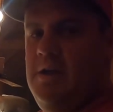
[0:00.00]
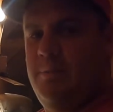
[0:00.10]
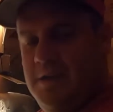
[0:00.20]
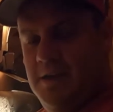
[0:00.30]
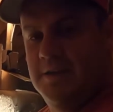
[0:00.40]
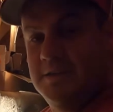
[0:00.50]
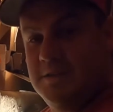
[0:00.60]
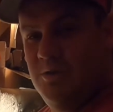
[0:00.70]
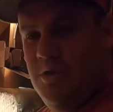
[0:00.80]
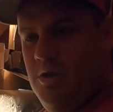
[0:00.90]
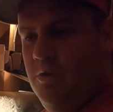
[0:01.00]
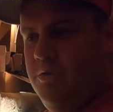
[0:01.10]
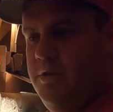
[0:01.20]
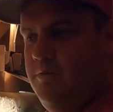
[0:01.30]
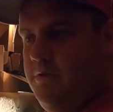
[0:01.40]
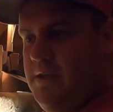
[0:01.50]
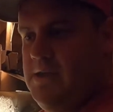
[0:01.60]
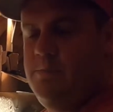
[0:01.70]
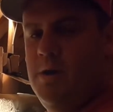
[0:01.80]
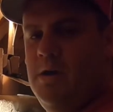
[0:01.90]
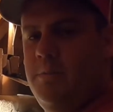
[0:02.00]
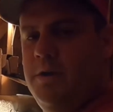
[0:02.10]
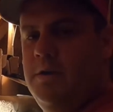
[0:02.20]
Because it's so cold with a heat pump,